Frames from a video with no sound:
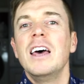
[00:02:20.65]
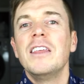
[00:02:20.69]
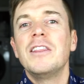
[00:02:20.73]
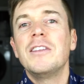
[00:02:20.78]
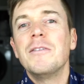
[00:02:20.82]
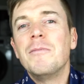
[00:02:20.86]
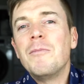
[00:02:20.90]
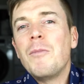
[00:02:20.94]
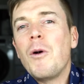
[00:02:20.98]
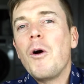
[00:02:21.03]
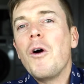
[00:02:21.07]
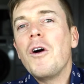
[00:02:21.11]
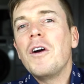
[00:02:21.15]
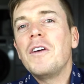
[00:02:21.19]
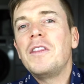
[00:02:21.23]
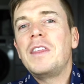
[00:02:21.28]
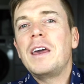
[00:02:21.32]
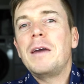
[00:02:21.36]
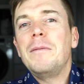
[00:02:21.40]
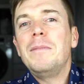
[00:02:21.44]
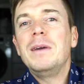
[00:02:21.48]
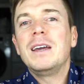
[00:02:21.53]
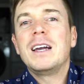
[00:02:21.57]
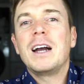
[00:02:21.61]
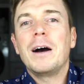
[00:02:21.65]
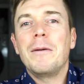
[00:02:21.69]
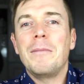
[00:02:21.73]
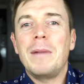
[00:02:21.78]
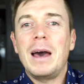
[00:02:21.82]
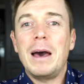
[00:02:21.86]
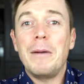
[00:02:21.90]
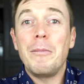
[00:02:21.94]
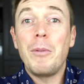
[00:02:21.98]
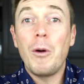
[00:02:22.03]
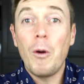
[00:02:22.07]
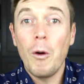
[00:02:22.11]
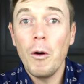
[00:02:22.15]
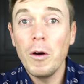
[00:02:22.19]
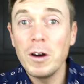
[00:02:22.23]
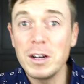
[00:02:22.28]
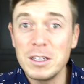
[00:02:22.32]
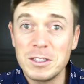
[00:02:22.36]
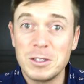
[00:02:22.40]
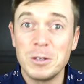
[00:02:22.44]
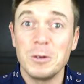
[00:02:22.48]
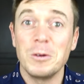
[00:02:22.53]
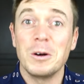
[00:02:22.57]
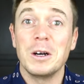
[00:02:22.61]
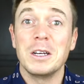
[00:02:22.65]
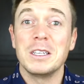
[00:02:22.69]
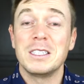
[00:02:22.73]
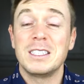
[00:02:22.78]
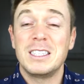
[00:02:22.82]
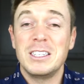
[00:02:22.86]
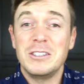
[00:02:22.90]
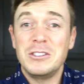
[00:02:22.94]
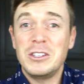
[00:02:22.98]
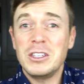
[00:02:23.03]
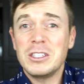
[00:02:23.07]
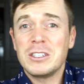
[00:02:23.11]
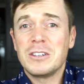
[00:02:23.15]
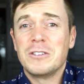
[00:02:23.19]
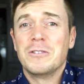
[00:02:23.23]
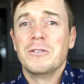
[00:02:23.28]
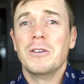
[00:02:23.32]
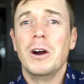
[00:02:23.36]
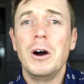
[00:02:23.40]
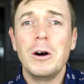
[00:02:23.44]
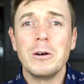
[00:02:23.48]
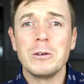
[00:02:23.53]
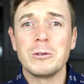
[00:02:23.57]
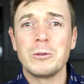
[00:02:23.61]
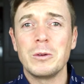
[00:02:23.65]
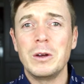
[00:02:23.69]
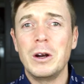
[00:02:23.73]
the more they become abhorrent to us. They're just gross.